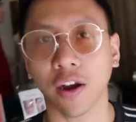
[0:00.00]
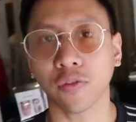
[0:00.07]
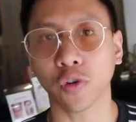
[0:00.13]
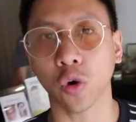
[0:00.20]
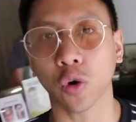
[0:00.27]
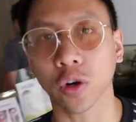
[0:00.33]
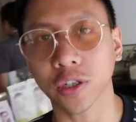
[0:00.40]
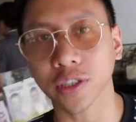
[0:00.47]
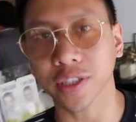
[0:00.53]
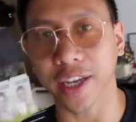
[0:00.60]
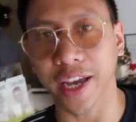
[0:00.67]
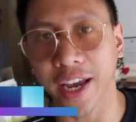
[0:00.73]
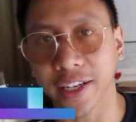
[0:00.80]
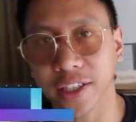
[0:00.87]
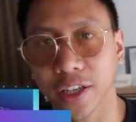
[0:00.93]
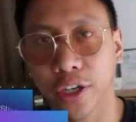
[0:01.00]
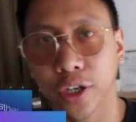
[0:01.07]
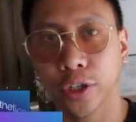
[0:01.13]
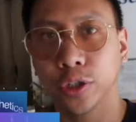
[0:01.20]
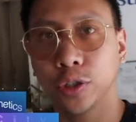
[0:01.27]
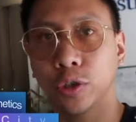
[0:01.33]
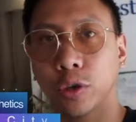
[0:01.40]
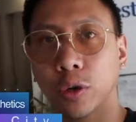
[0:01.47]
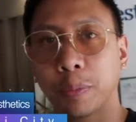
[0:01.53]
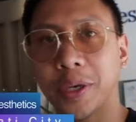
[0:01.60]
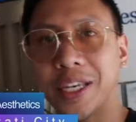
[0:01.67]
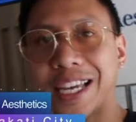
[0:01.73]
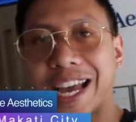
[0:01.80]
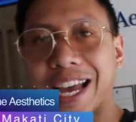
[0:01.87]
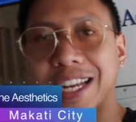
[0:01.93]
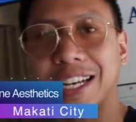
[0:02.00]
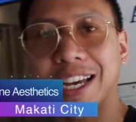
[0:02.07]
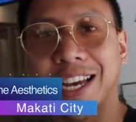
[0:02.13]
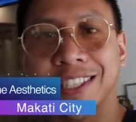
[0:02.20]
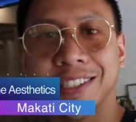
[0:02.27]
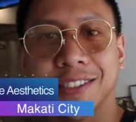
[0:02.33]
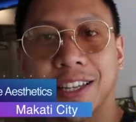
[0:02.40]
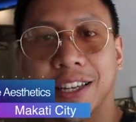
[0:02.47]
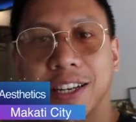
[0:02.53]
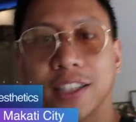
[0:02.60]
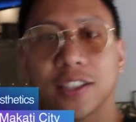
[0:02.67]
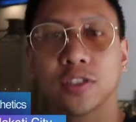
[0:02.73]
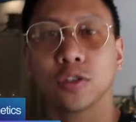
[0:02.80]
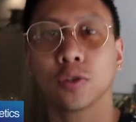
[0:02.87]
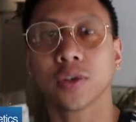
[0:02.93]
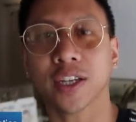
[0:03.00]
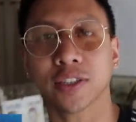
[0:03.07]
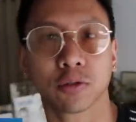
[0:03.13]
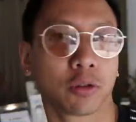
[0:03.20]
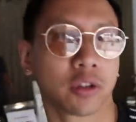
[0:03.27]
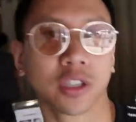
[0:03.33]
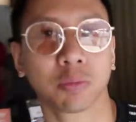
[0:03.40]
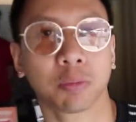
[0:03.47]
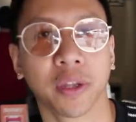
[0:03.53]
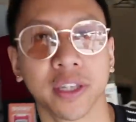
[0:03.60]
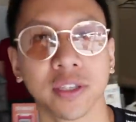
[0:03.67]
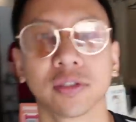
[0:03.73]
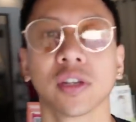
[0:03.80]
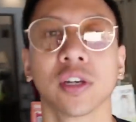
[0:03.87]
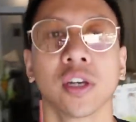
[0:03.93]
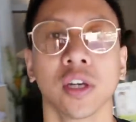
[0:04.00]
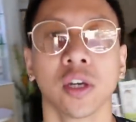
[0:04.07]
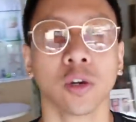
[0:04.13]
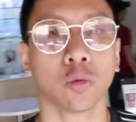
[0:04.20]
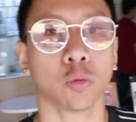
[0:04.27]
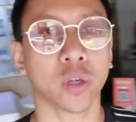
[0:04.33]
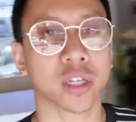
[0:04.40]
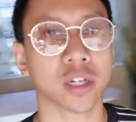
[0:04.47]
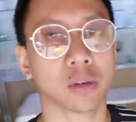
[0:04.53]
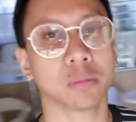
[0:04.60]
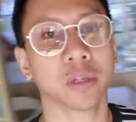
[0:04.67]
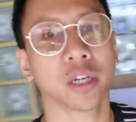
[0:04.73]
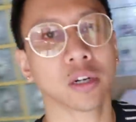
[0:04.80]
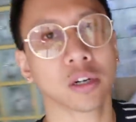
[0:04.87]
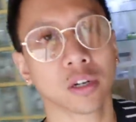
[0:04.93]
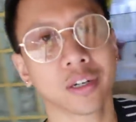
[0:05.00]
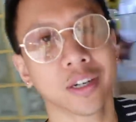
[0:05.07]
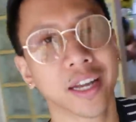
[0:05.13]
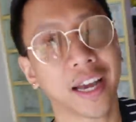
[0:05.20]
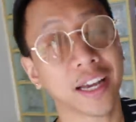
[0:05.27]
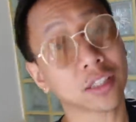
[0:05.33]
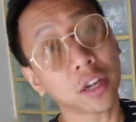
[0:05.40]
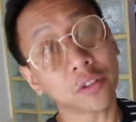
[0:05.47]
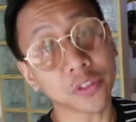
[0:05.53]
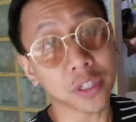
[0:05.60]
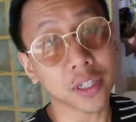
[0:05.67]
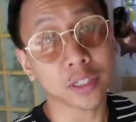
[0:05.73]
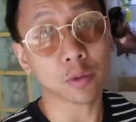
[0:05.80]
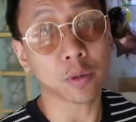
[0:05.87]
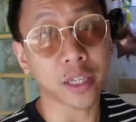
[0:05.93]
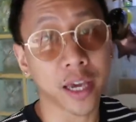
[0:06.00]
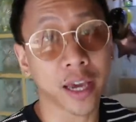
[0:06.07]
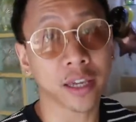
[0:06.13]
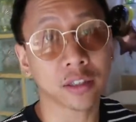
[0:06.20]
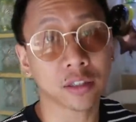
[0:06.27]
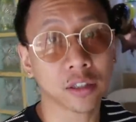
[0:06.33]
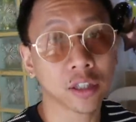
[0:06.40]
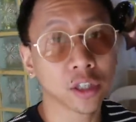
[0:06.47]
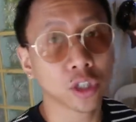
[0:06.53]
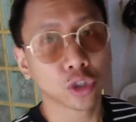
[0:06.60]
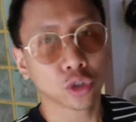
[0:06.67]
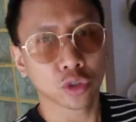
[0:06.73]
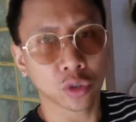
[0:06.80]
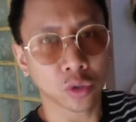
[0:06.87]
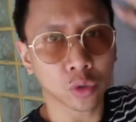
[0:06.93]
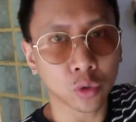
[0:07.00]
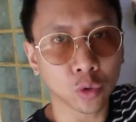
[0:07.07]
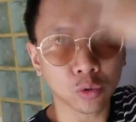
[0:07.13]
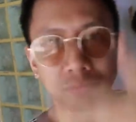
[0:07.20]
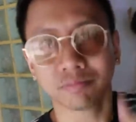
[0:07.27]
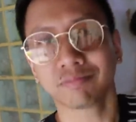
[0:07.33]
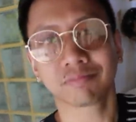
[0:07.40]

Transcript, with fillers: of course, at Europeanne Aesthetics. You guys know this place we come here as often as we can to